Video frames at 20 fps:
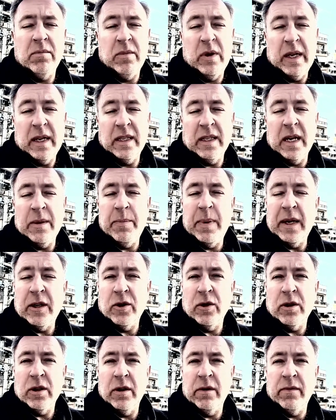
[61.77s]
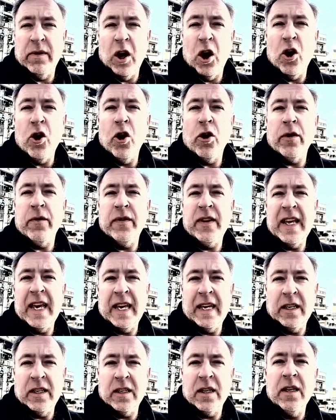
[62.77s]
We can take pictures of a lot of
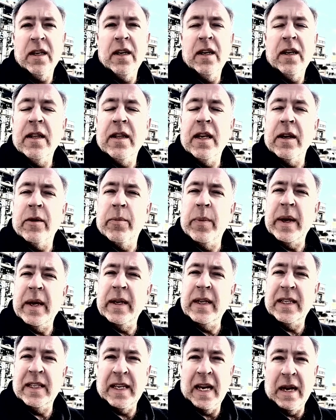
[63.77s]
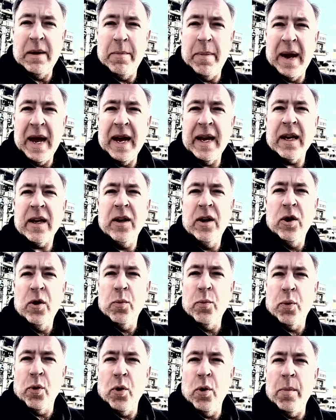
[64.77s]
things that can be sent back,
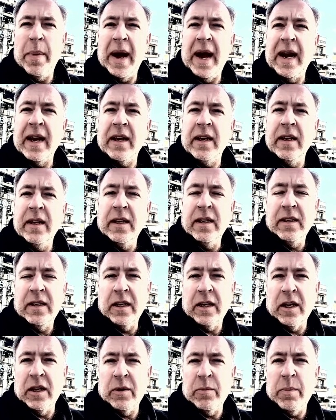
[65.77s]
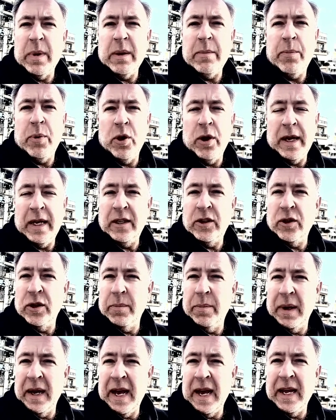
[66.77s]
brought back, that can be put into
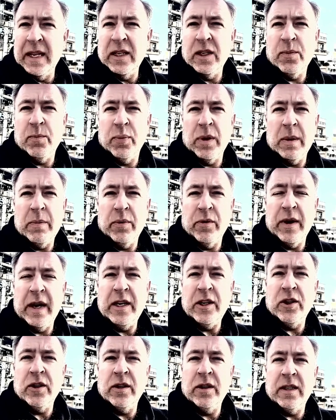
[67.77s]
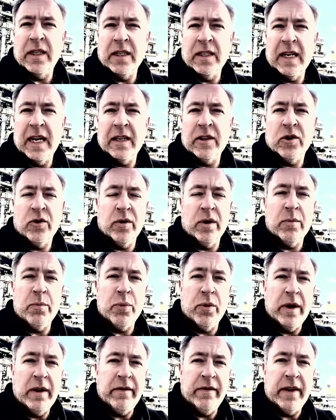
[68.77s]
your plans, preparations, etc.,
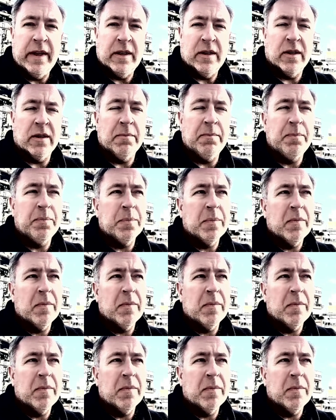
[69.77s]
briefings.